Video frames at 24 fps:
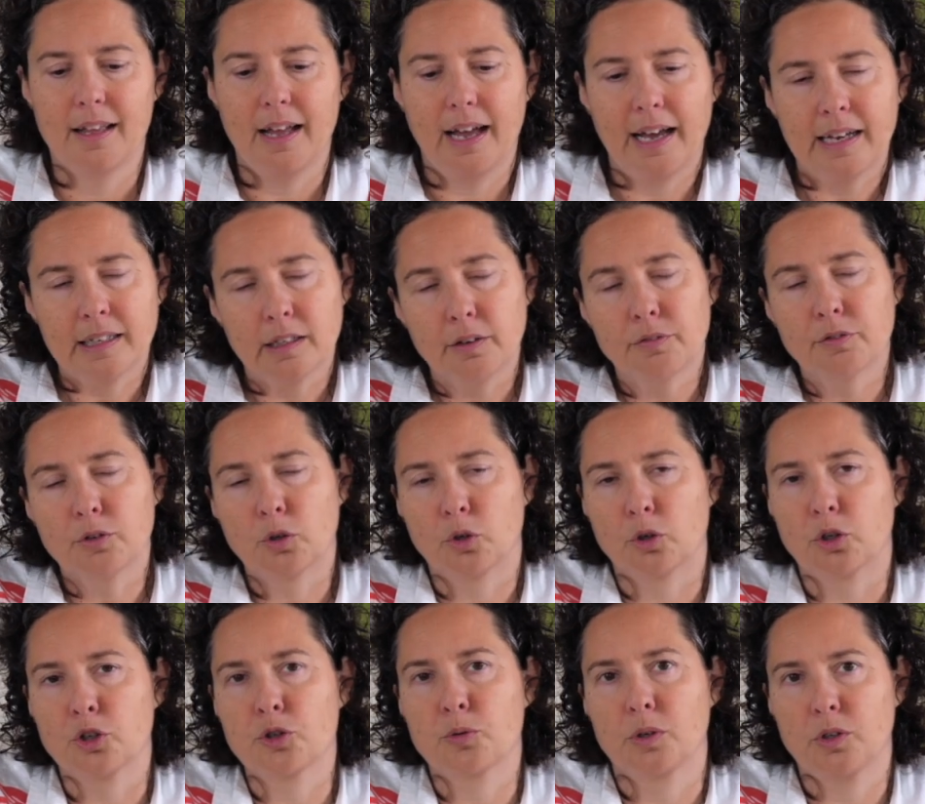And of
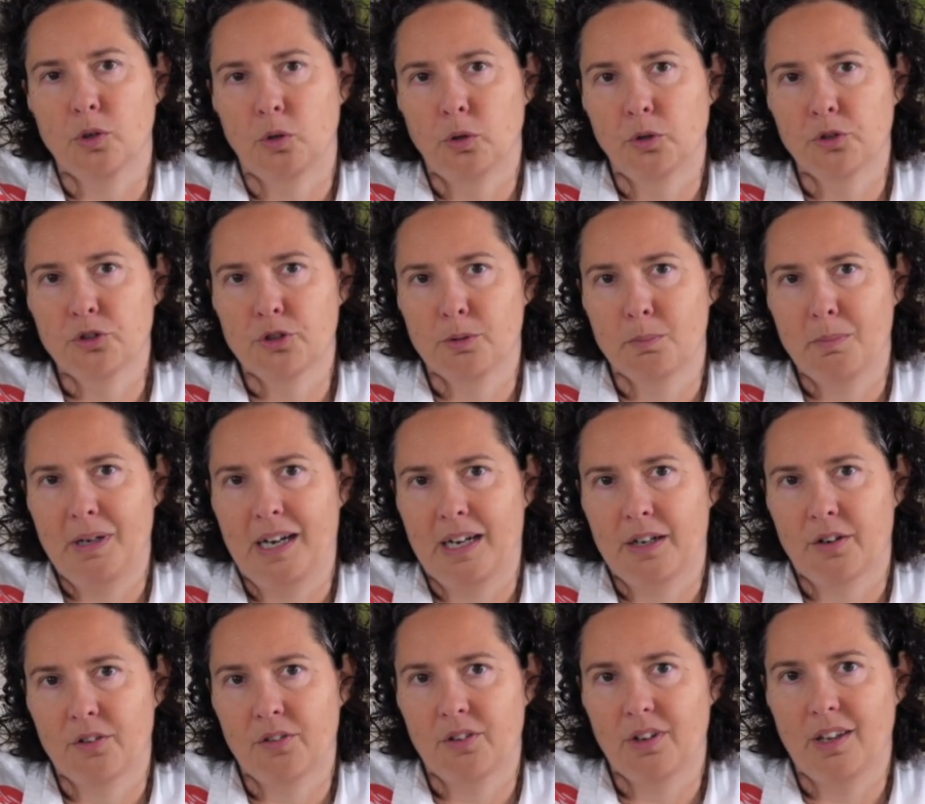course, what also
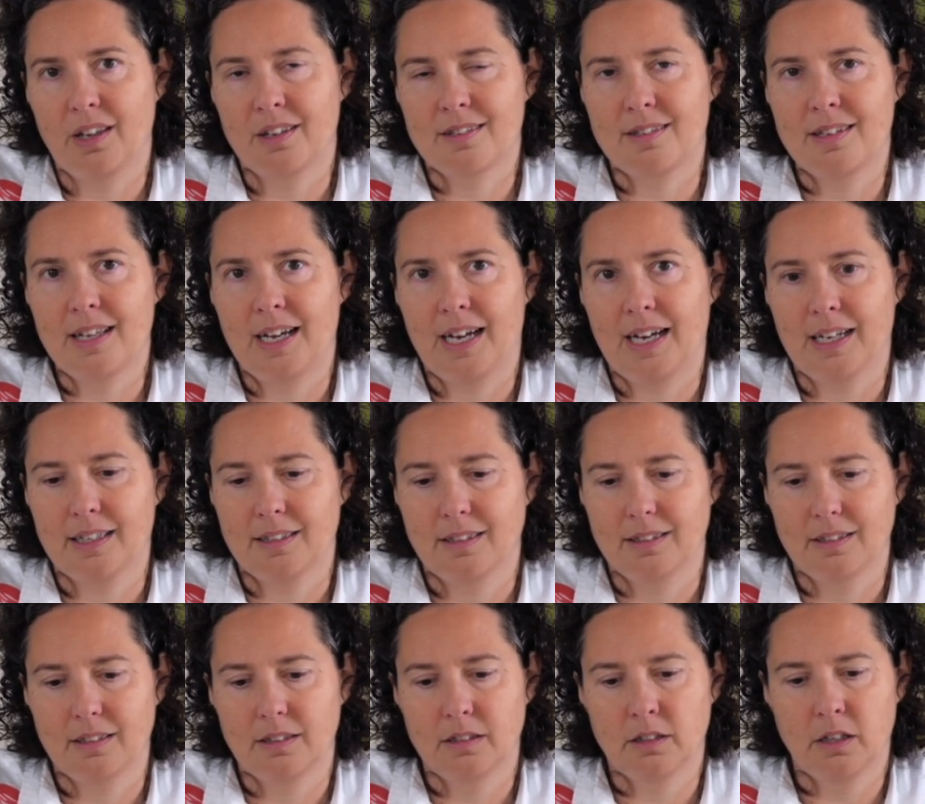matters is that
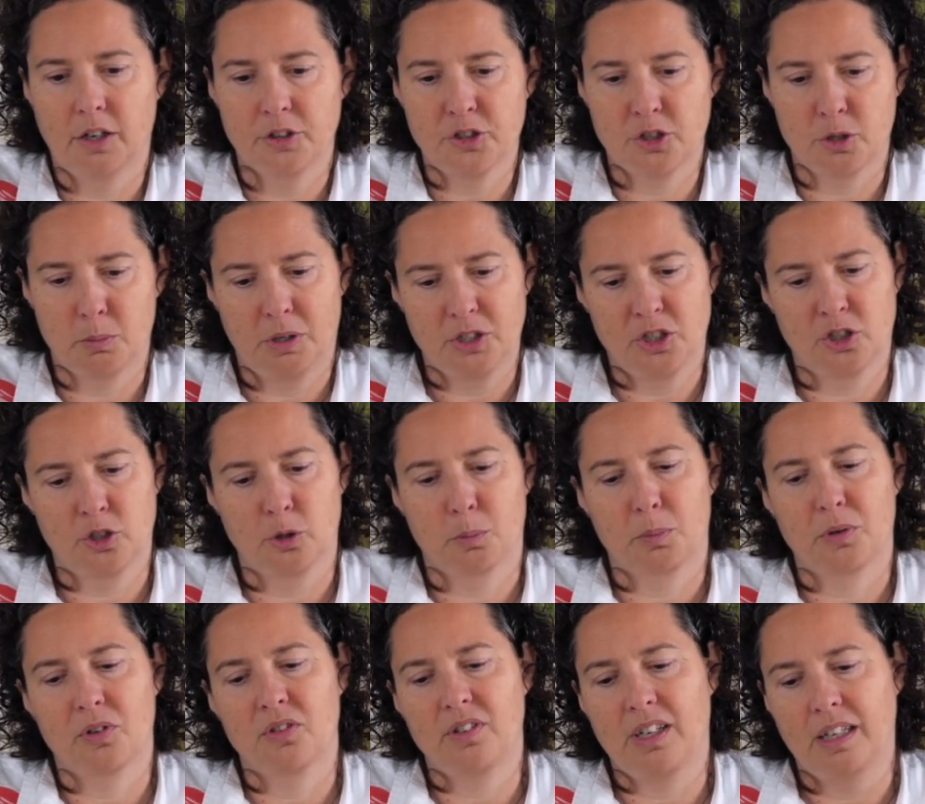not so much the
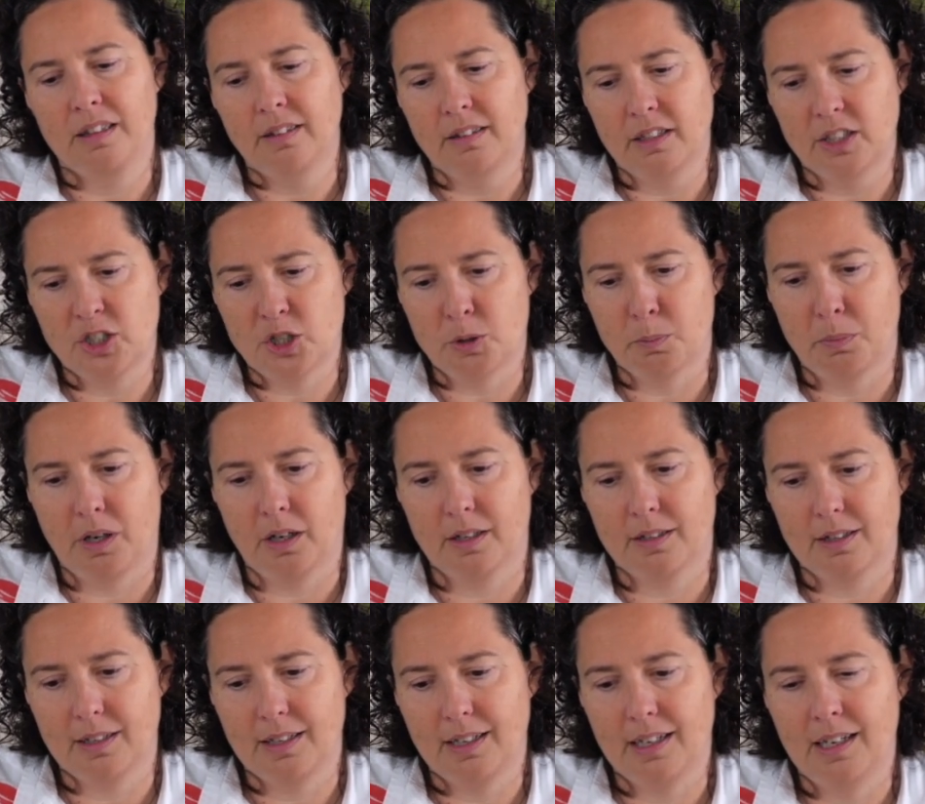percentage,
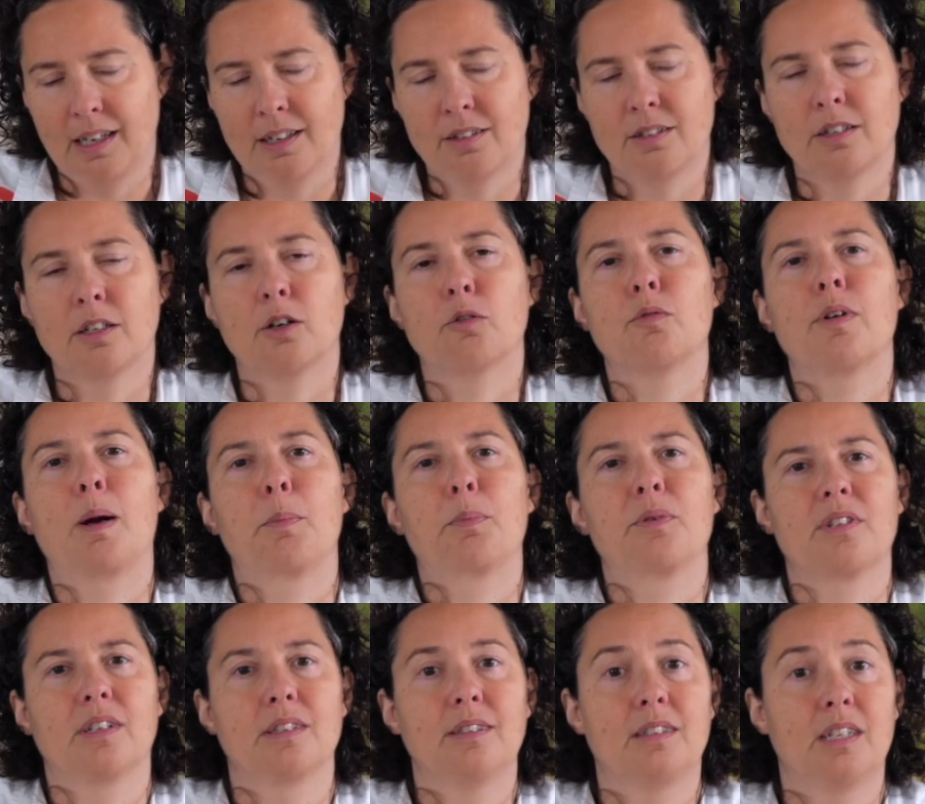but is it a
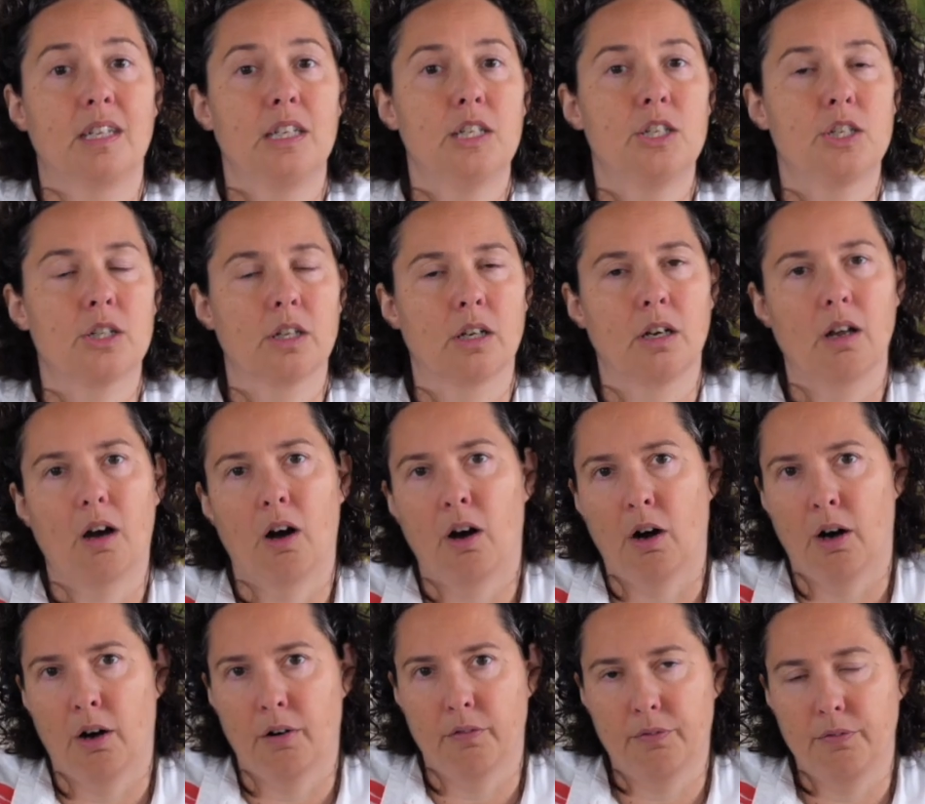representation
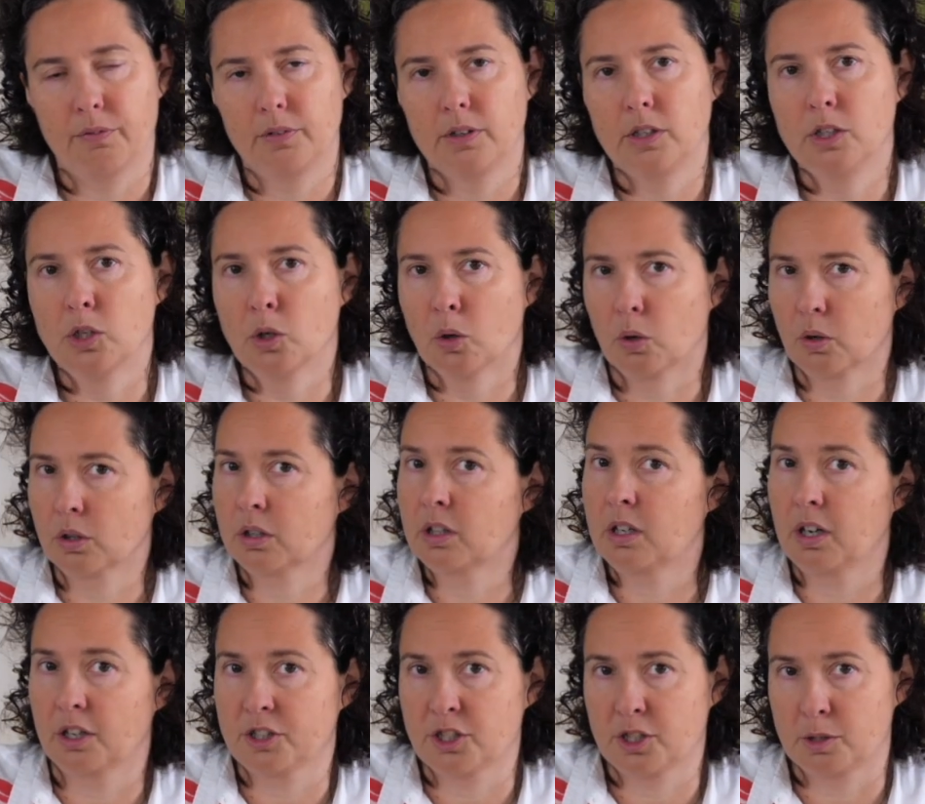of your
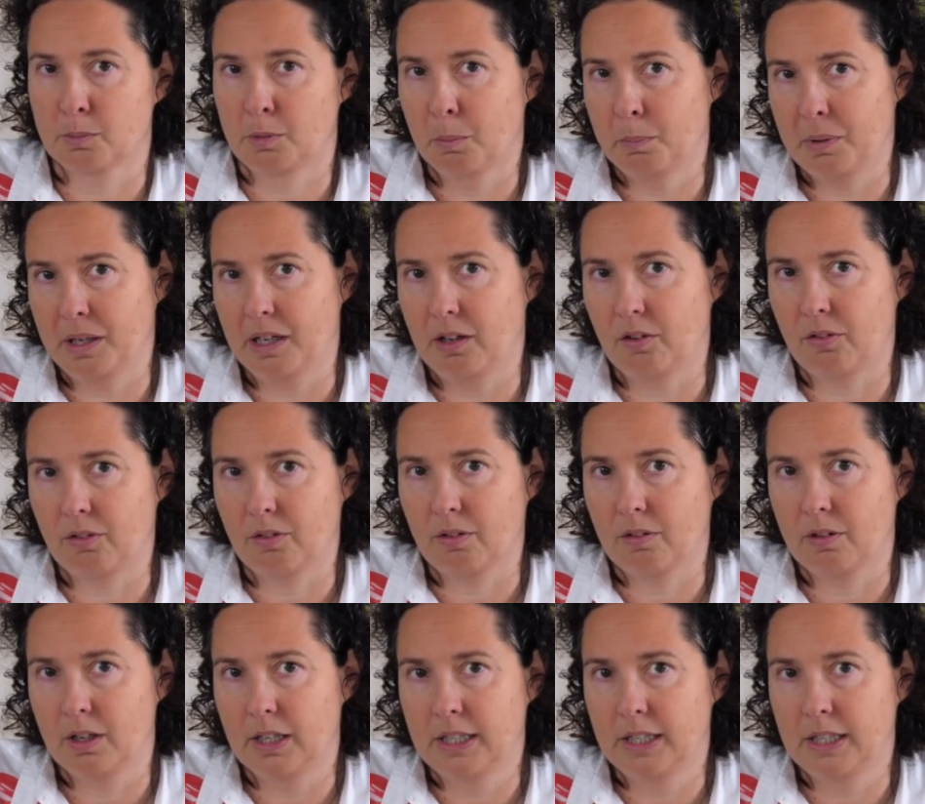customer base?